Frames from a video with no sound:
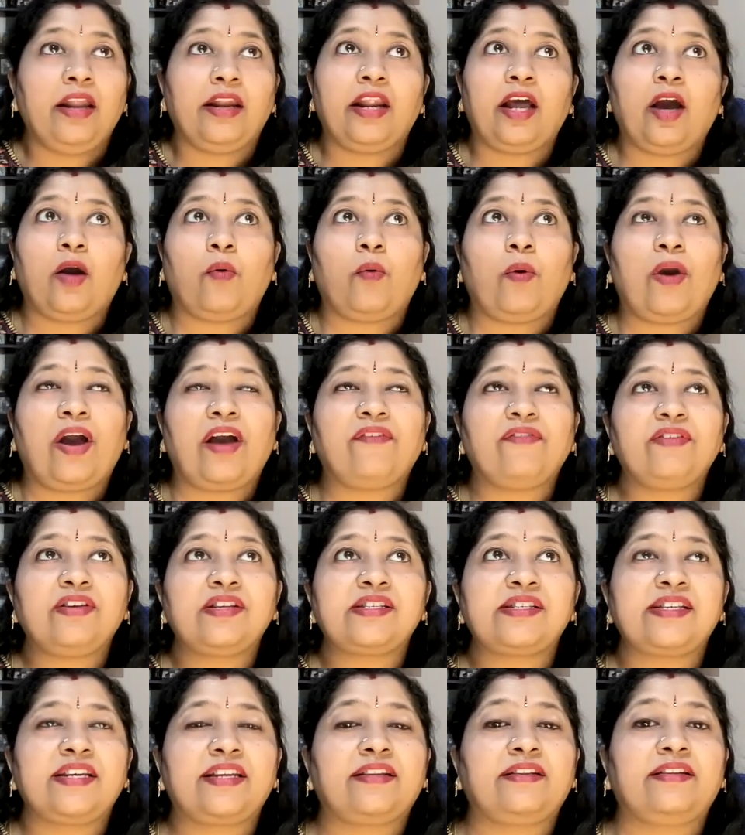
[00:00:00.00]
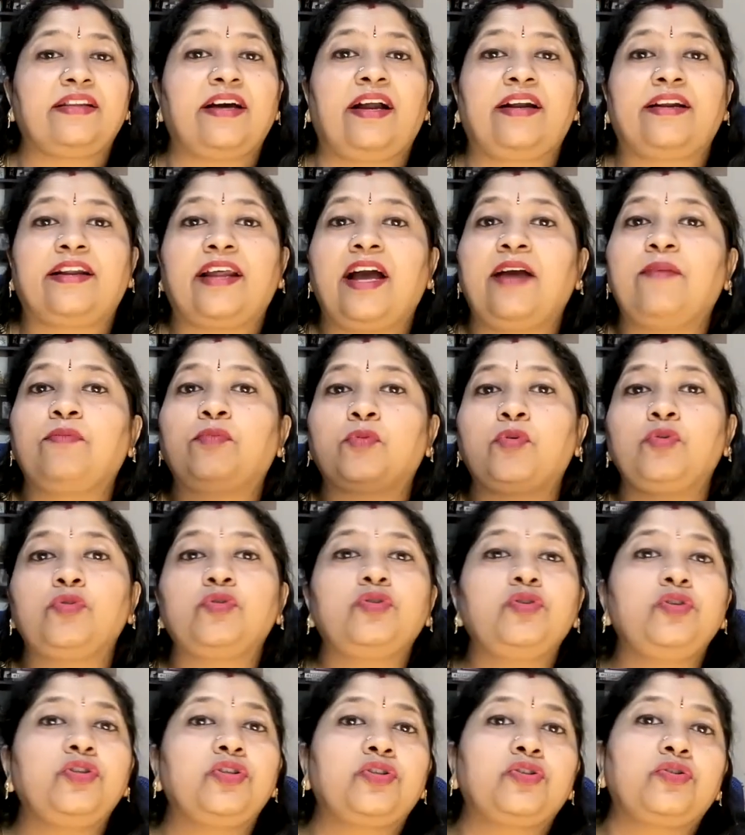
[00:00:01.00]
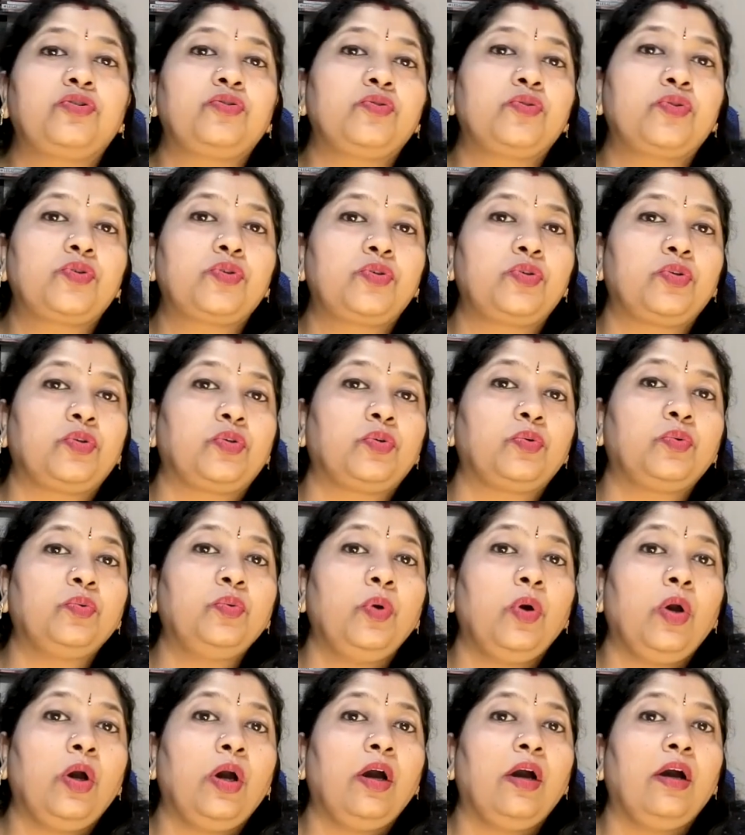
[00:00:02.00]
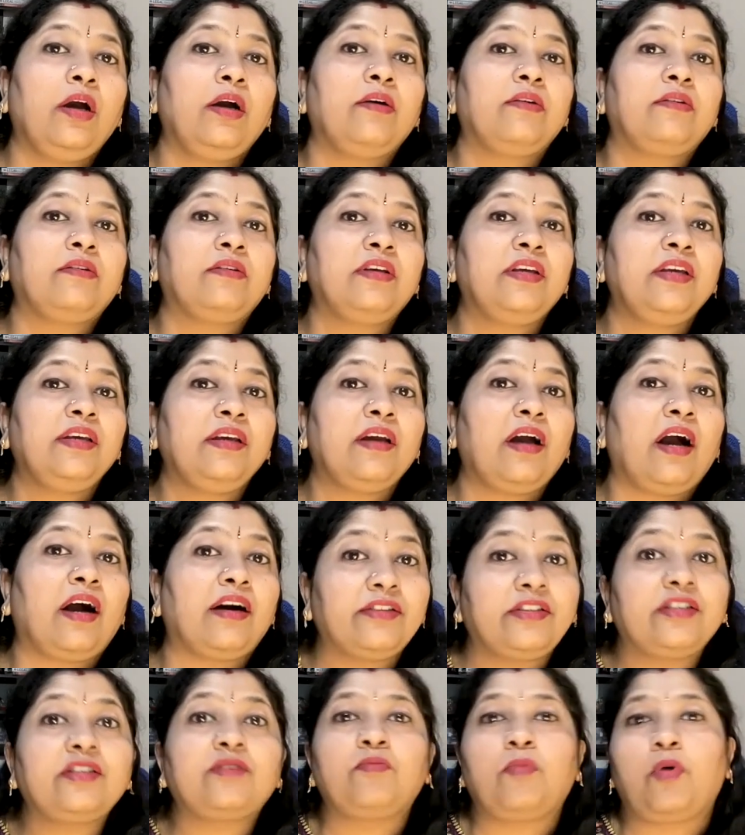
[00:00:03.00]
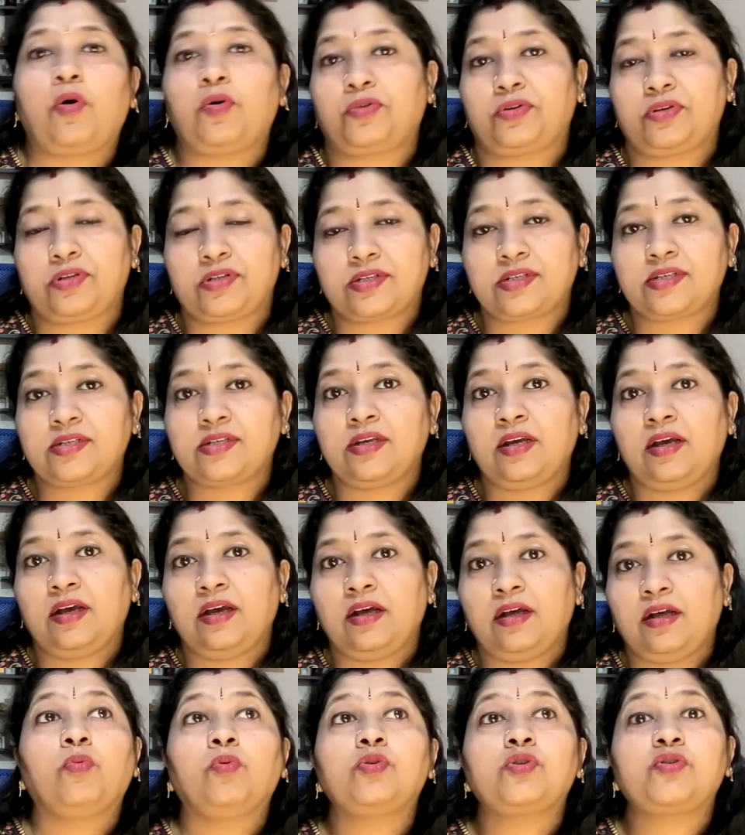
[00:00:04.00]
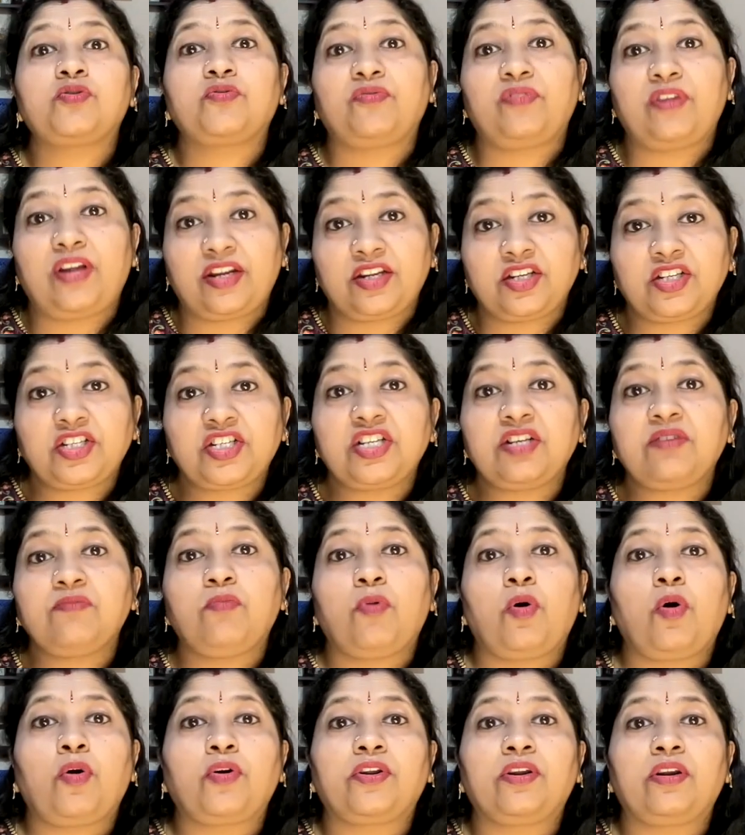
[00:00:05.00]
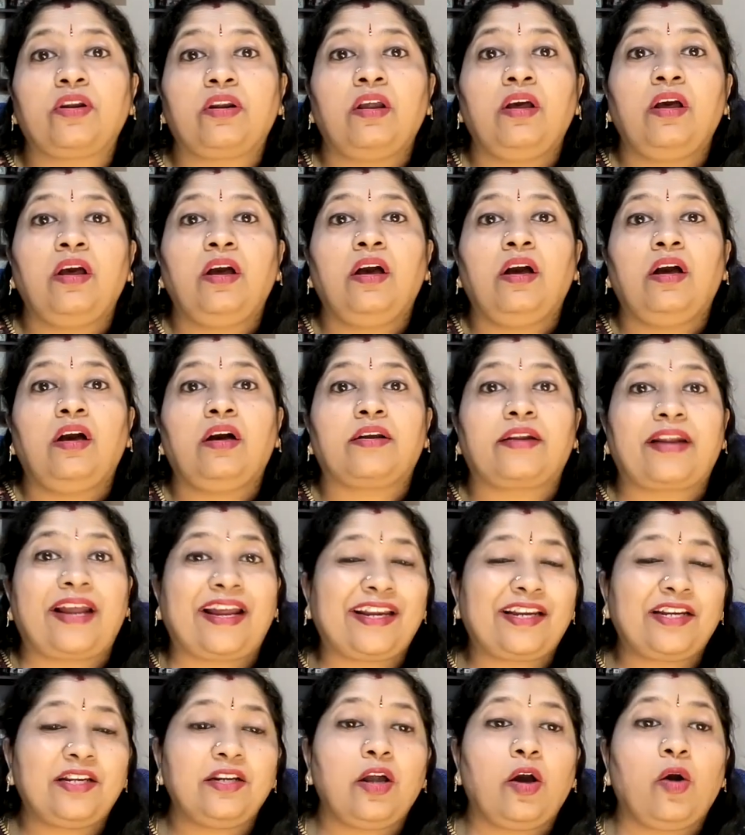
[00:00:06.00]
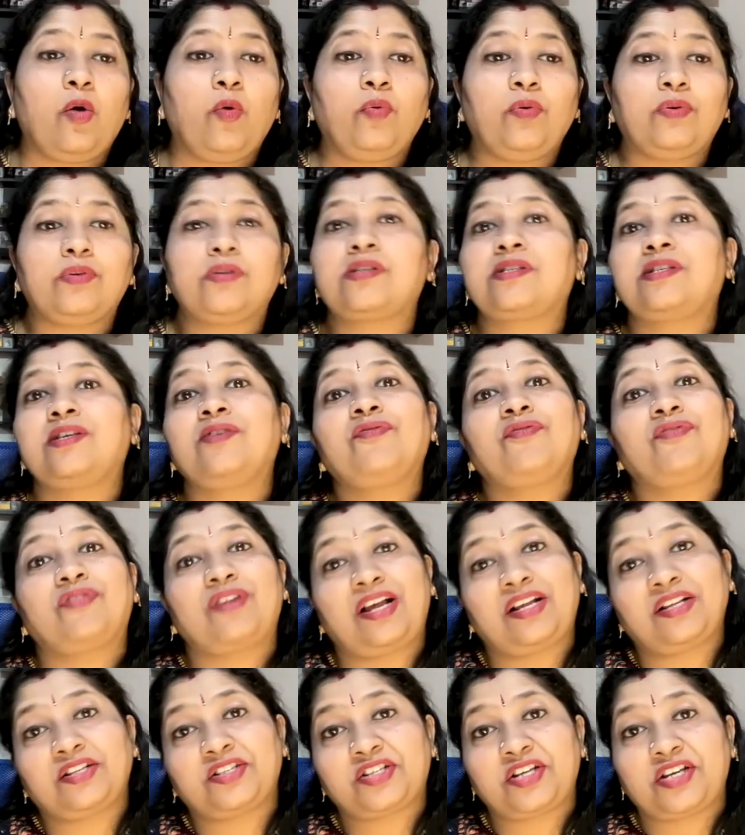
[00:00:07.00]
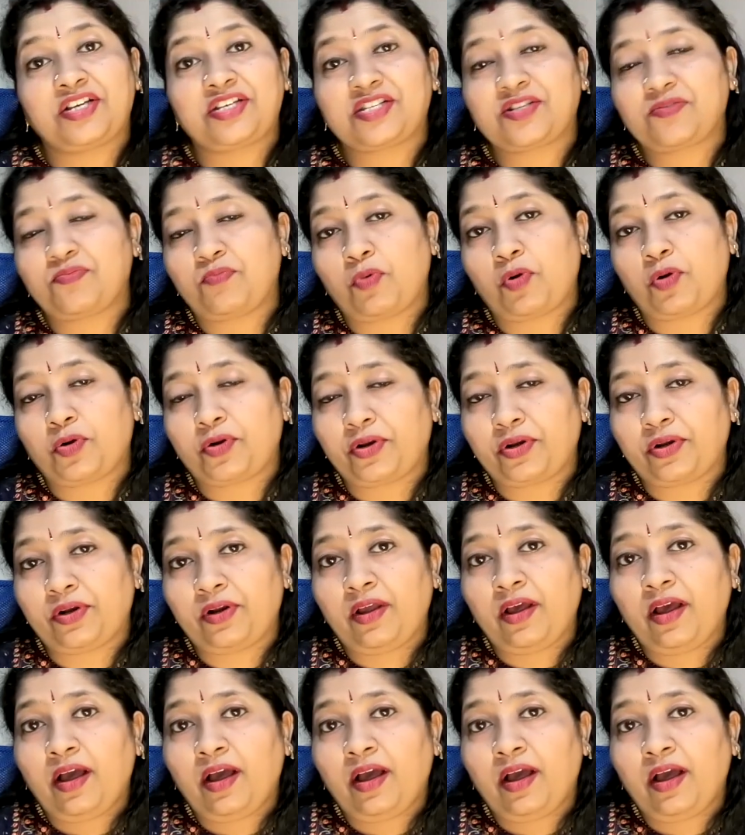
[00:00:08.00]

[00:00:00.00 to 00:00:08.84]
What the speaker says: Now, having said that, I'm going to introduce to you the other models. Most flourishing model right now is the franchise model.